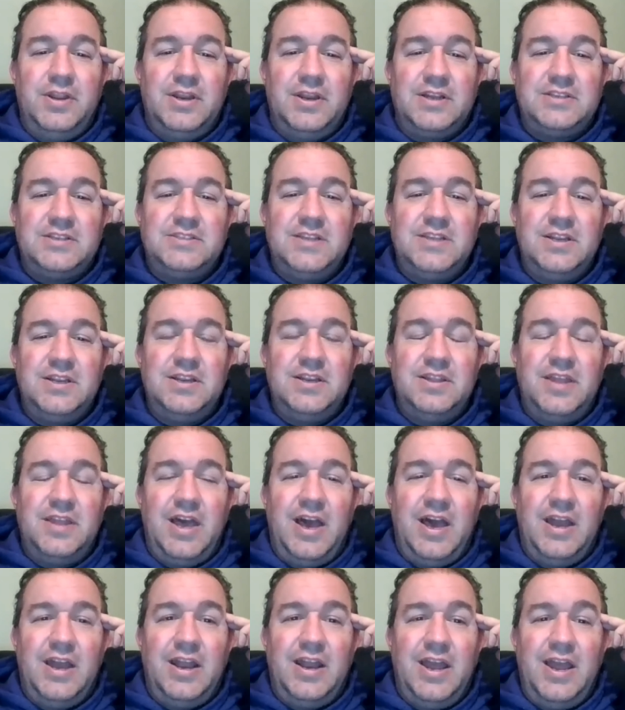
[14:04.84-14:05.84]
and extended
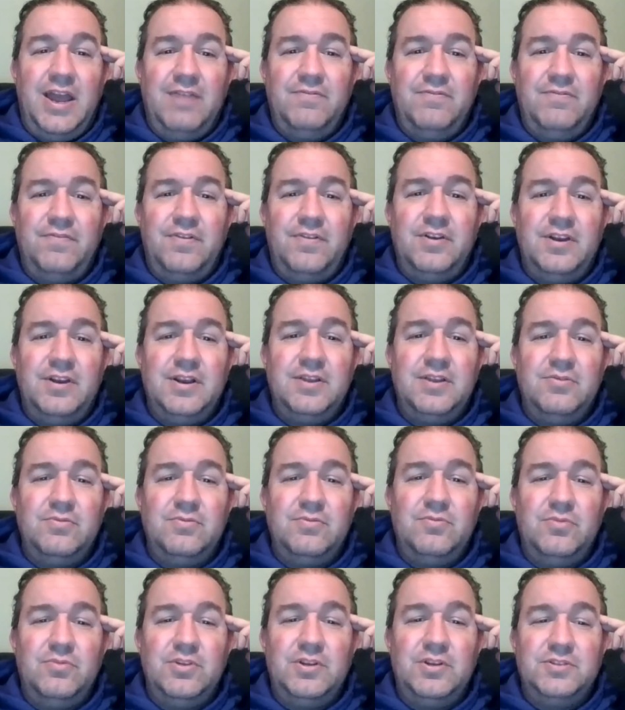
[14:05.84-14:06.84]
that. And I haven't found any
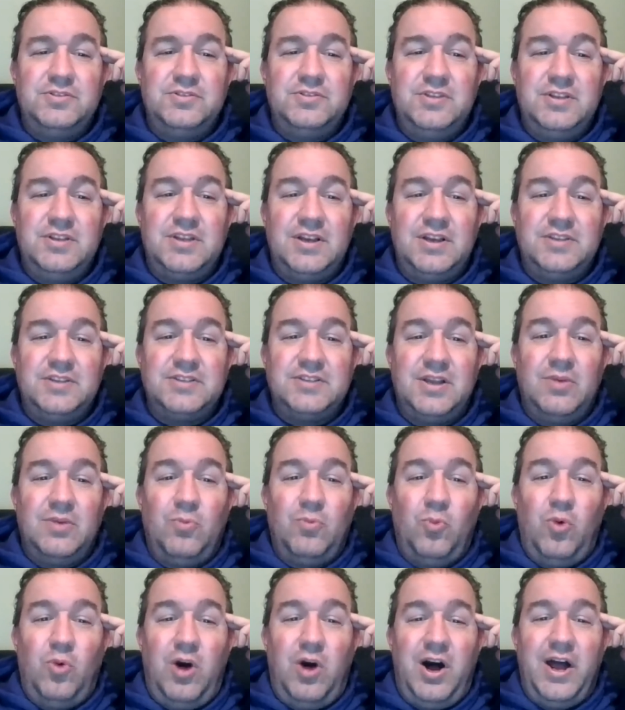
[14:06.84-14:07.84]
real details on
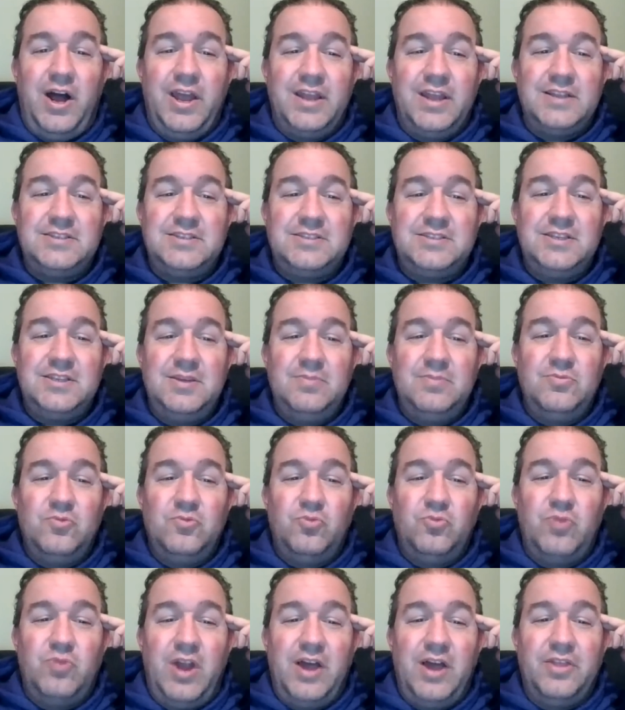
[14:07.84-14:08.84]
why. It seemed
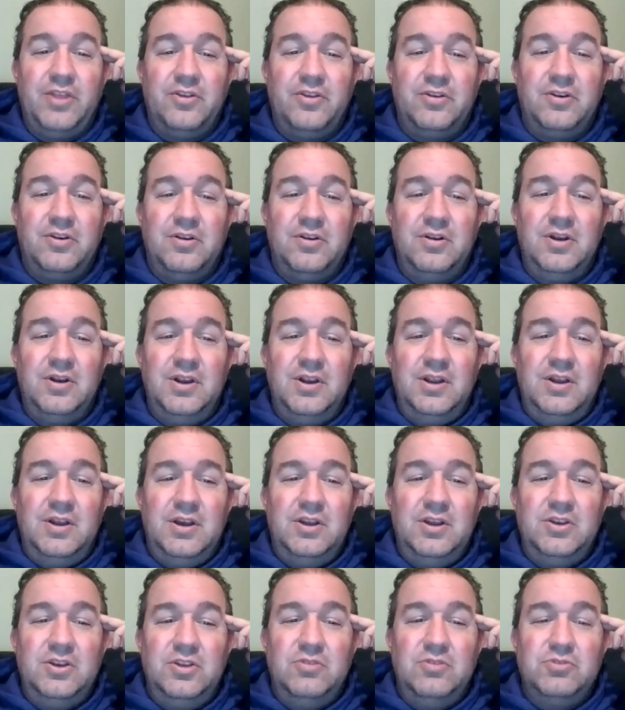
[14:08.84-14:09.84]
rather
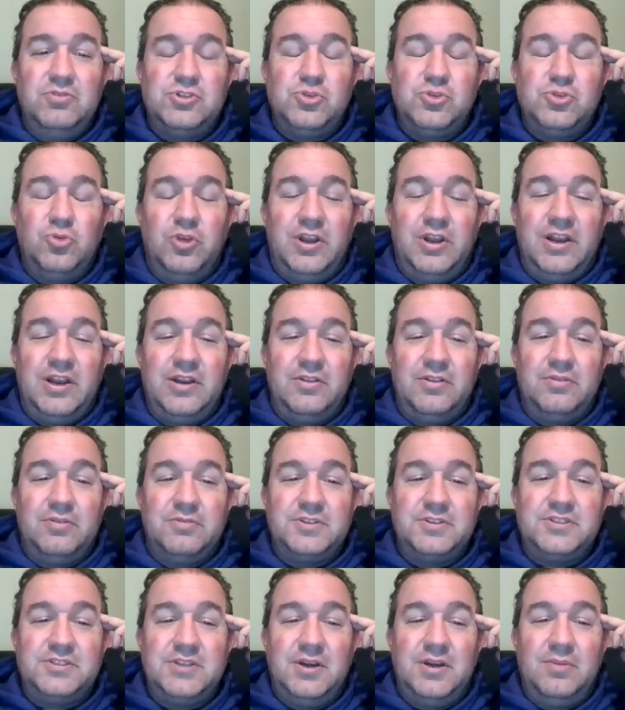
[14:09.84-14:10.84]
unusual, and I know there
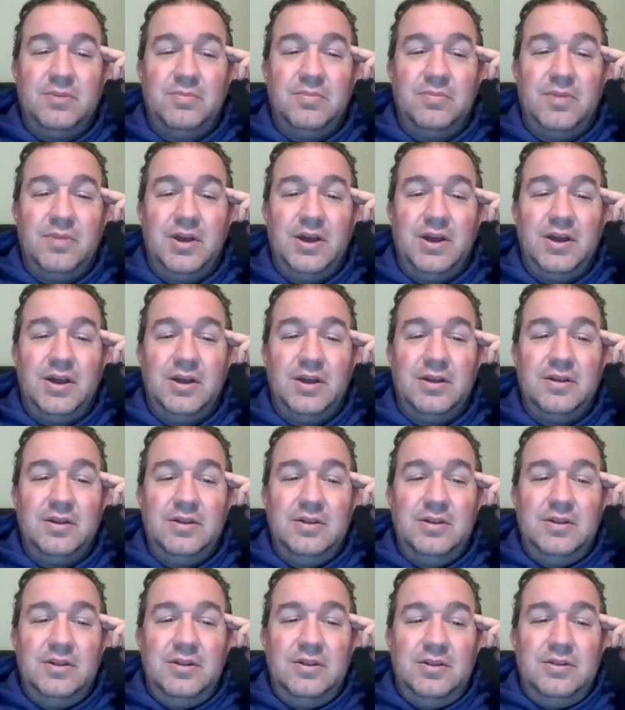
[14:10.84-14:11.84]
was some uh,
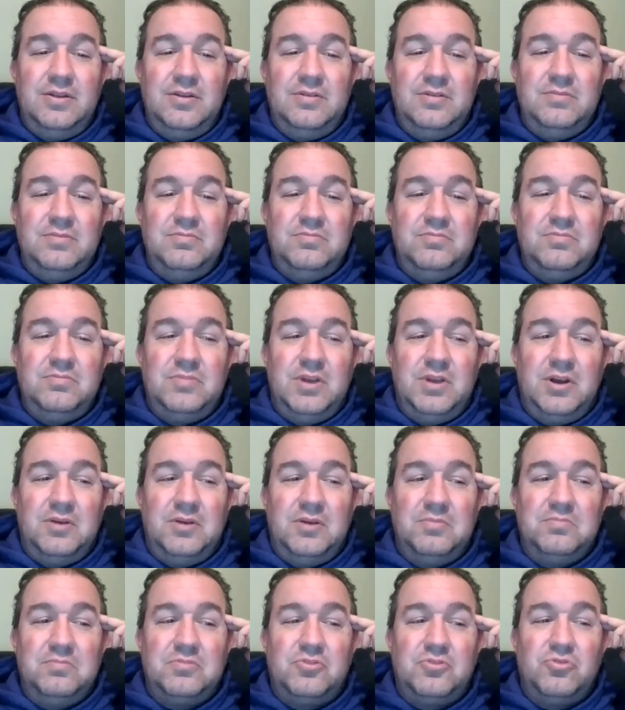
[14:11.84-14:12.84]
uh,
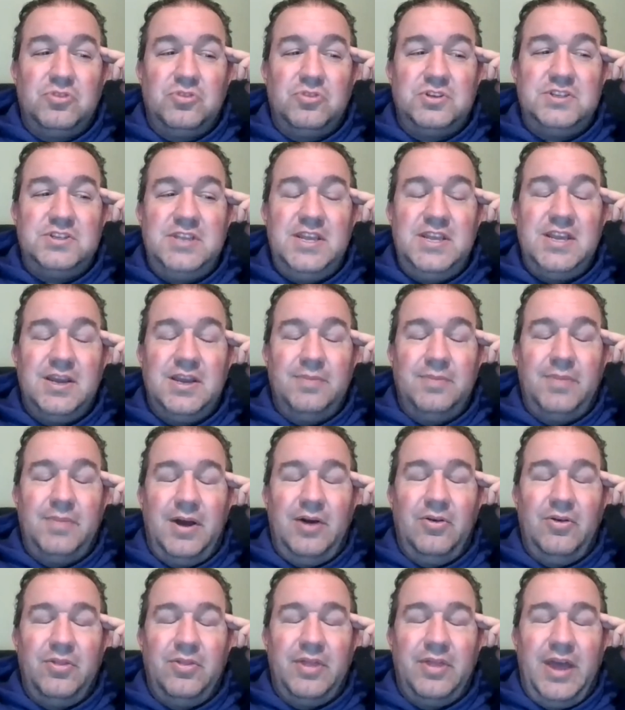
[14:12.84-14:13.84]
critique
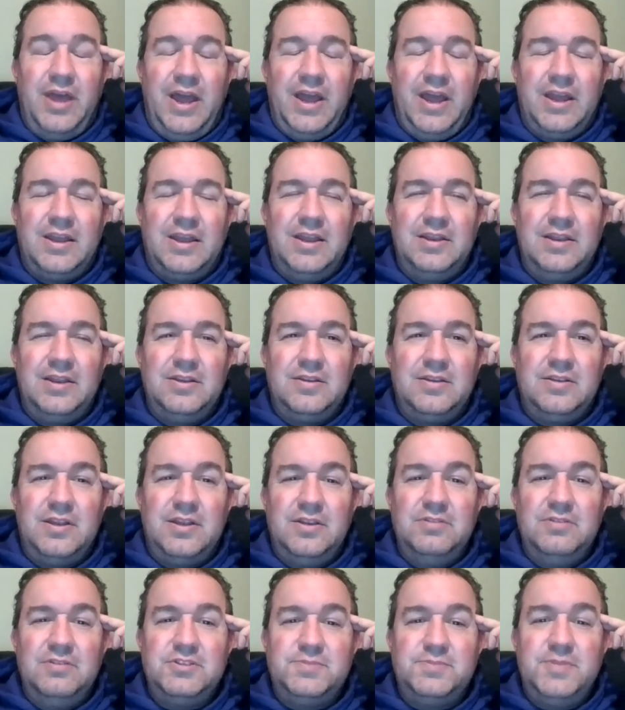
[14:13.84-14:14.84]
about that. Can
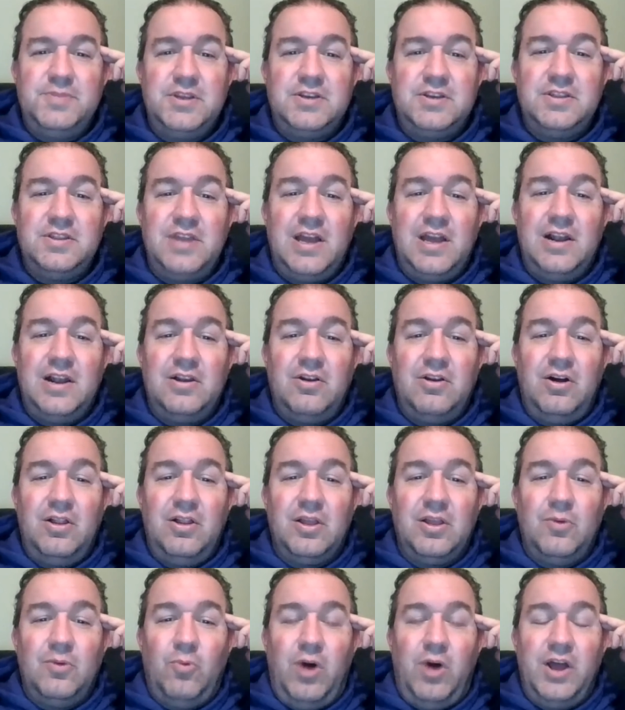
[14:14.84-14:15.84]
can you speak to that at all?
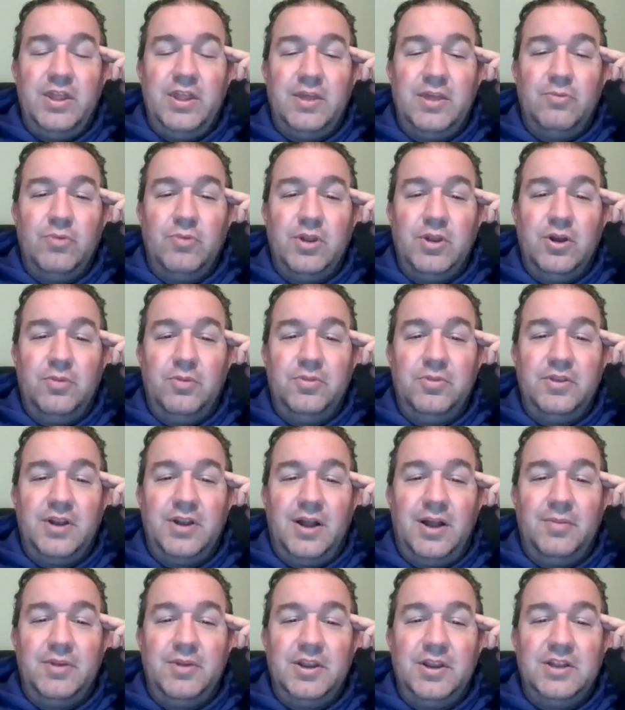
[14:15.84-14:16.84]
Like why they reopened the
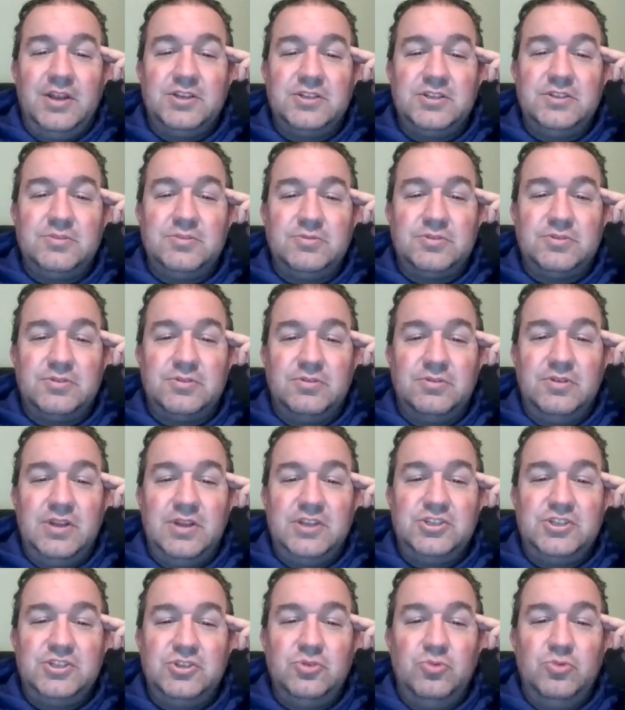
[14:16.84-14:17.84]
nominations? Was there an
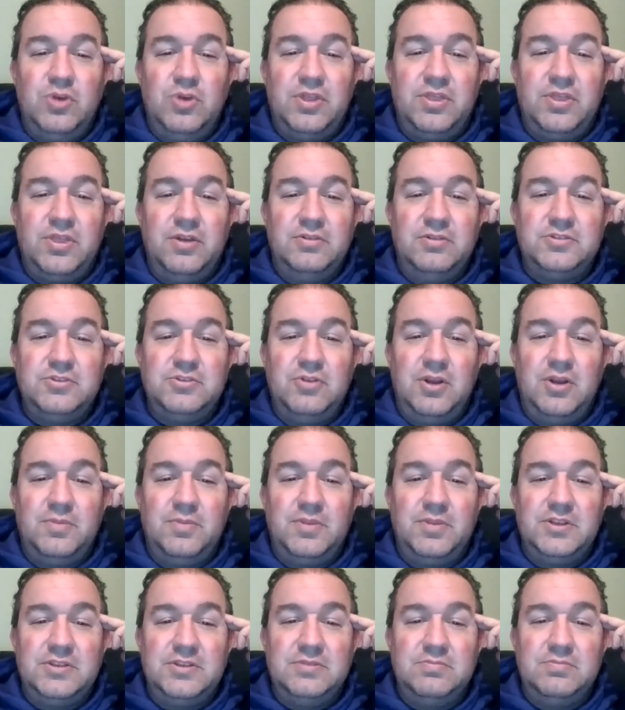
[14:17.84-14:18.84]
issue with those who had
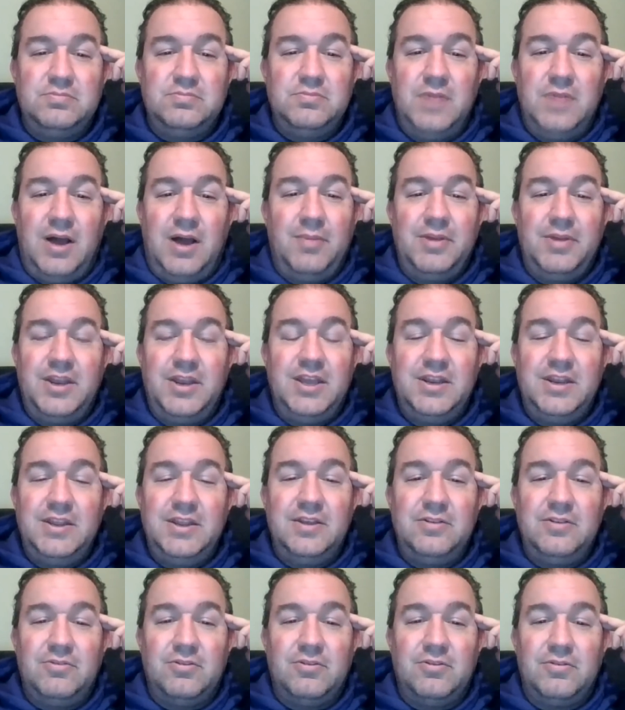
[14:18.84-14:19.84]
been
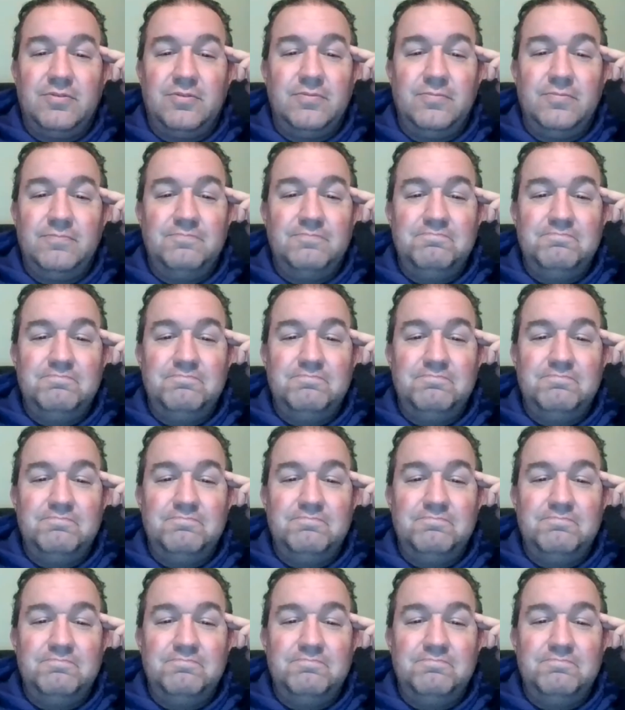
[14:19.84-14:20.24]
nominated, or?